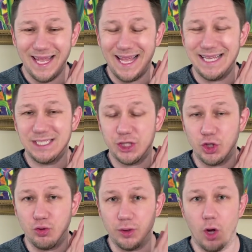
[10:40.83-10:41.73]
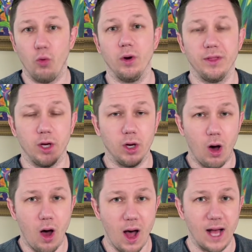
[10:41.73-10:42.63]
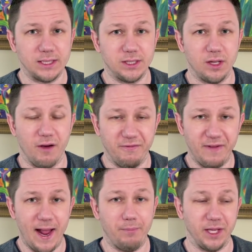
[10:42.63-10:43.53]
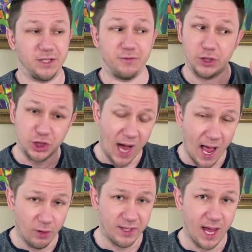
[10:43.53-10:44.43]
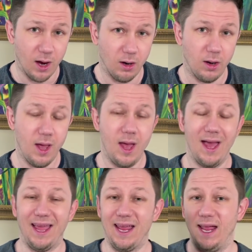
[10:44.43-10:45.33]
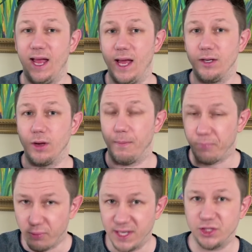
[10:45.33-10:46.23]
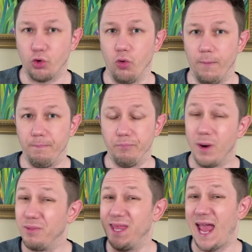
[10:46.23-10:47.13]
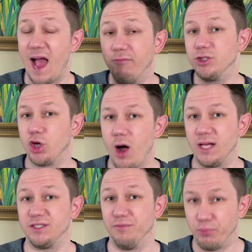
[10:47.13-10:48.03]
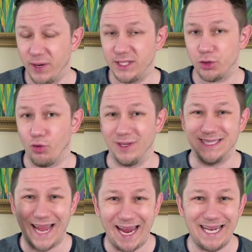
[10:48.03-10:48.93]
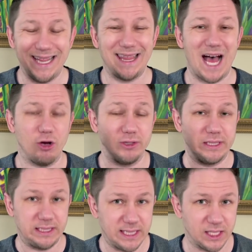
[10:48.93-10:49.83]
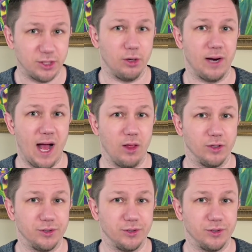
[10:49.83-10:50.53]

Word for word: is to lower the cost of families for childcare and preschool. Remember, the average cost of preschool is $8,600